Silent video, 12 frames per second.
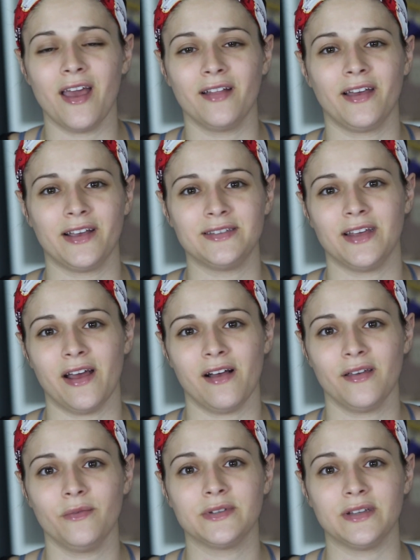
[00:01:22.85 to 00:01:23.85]
and like I said,
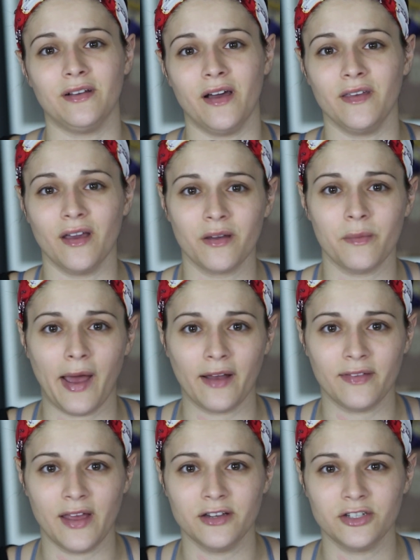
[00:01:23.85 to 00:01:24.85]
Ellie was a lot younger
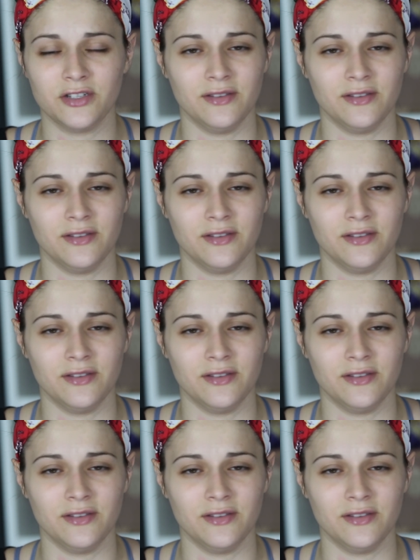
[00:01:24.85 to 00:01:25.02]
back then.